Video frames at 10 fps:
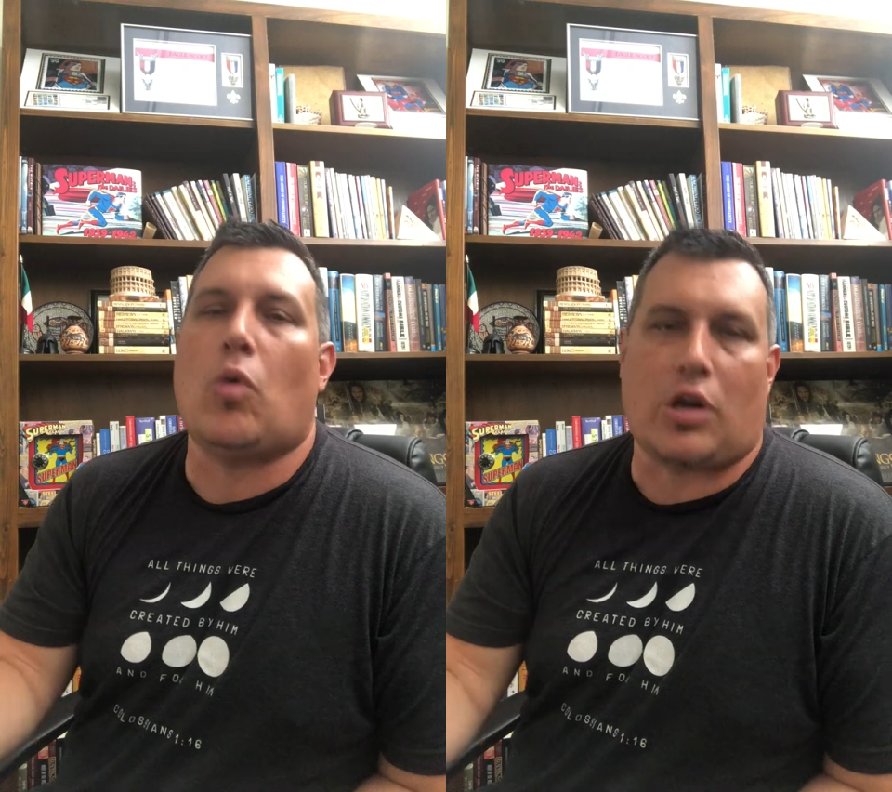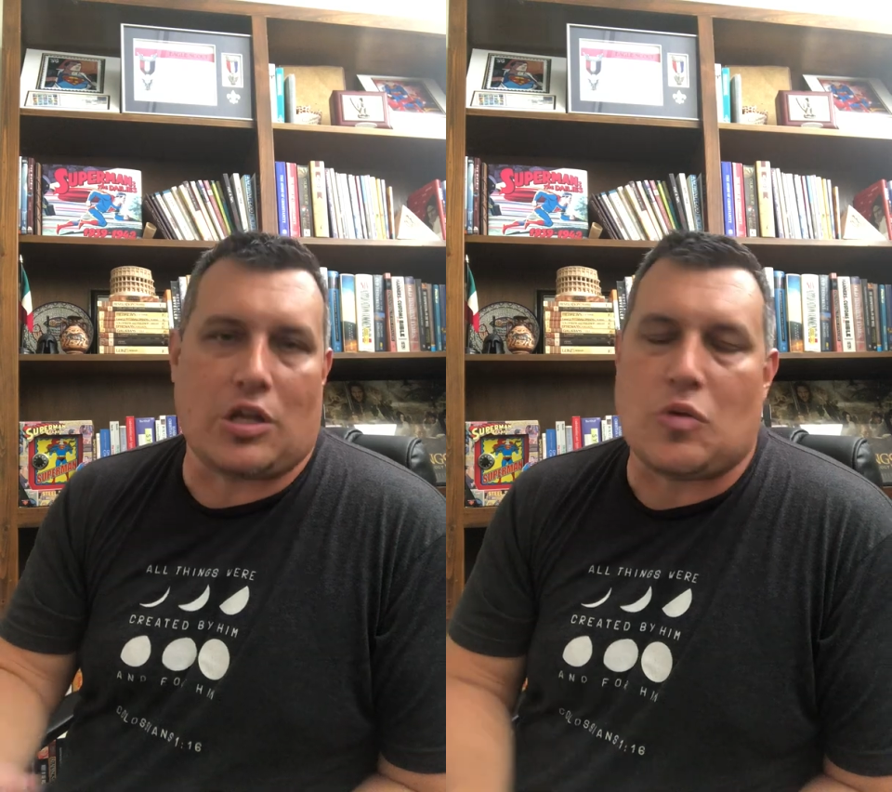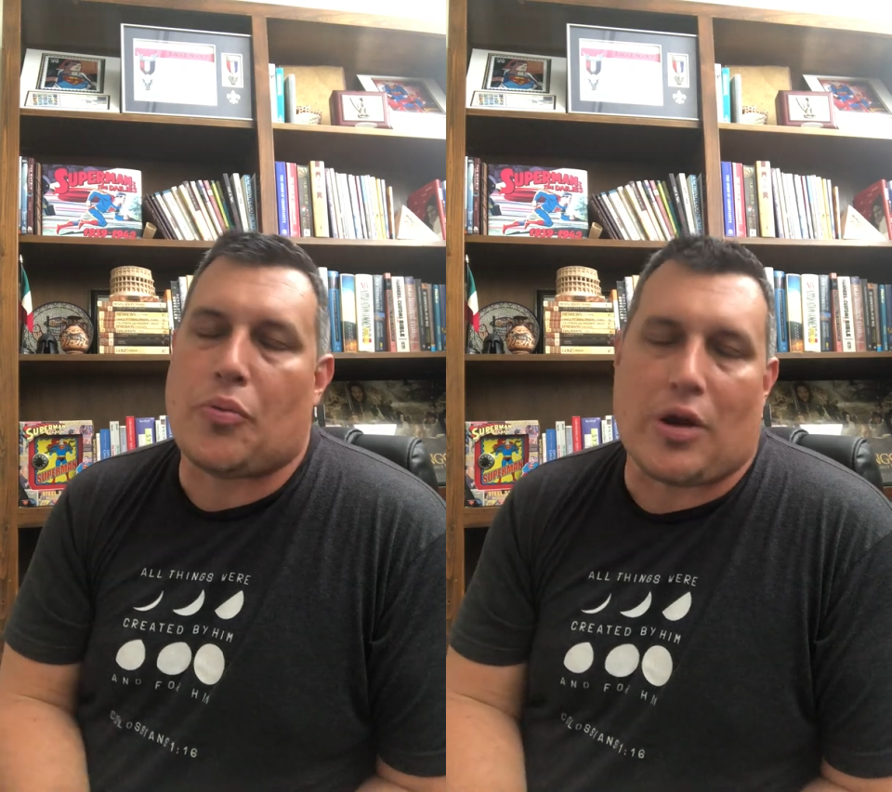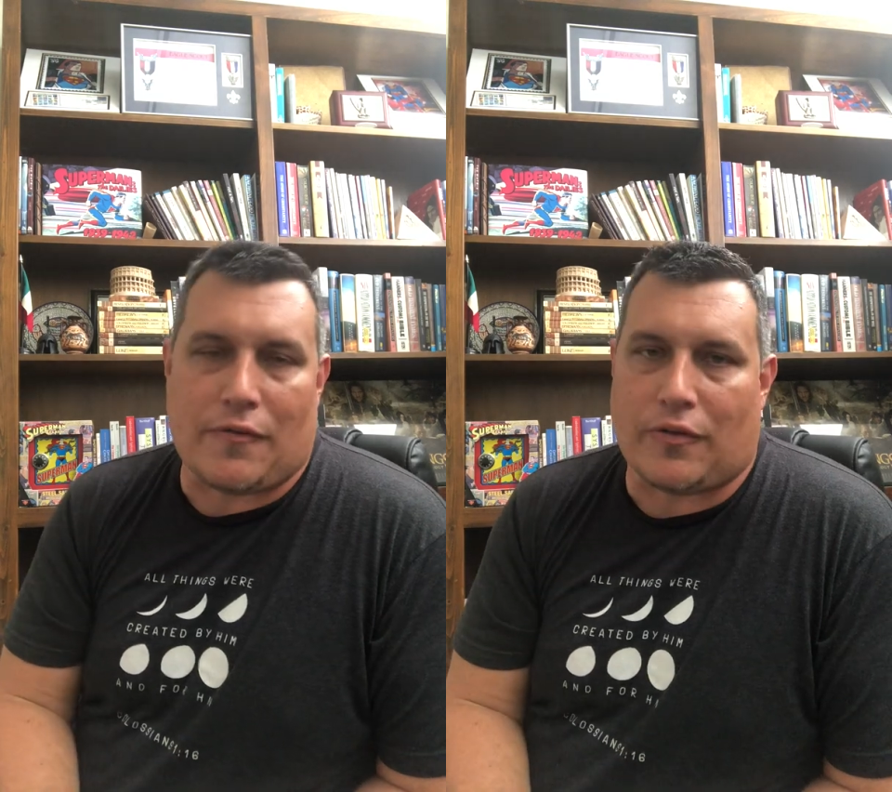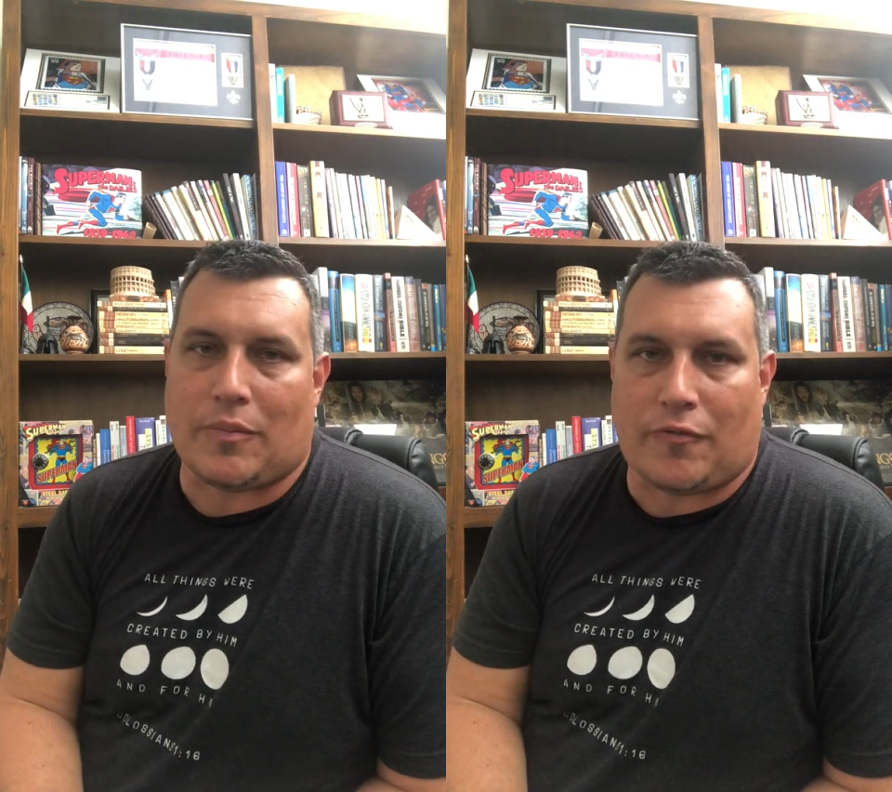what can you pray
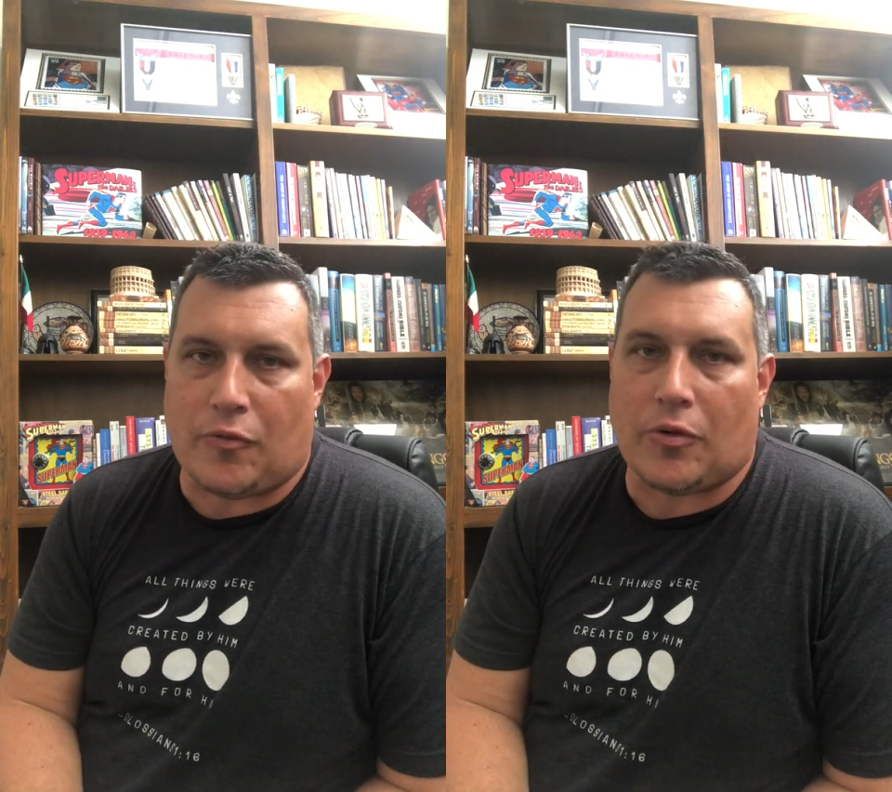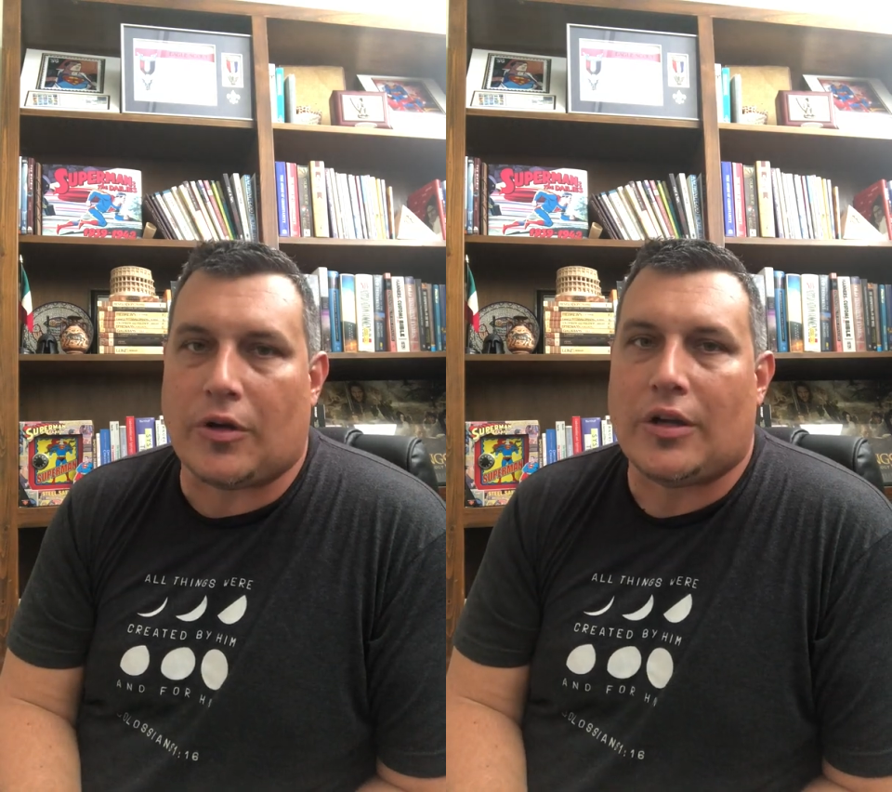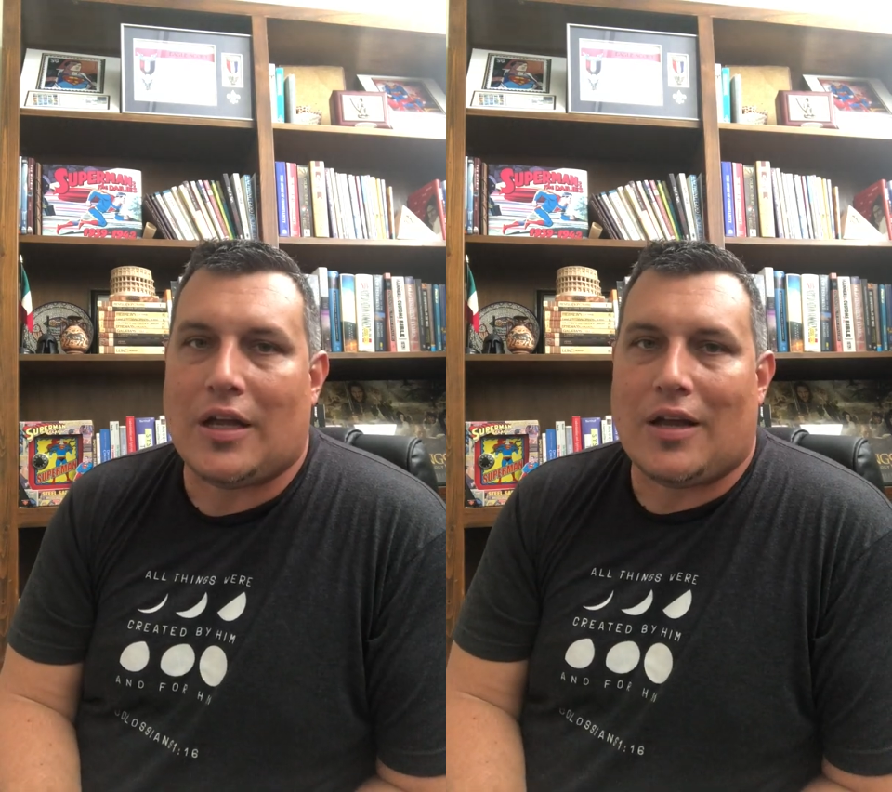for them for?